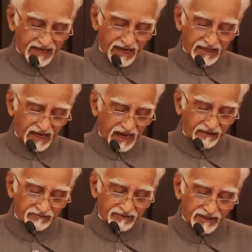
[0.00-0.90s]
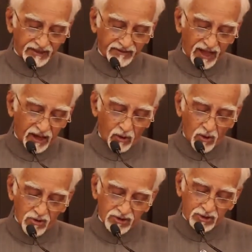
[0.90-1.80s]
and have their
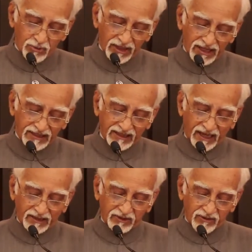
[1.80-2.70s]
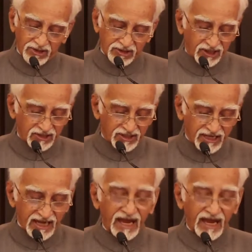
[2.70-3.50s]
own unique characteristics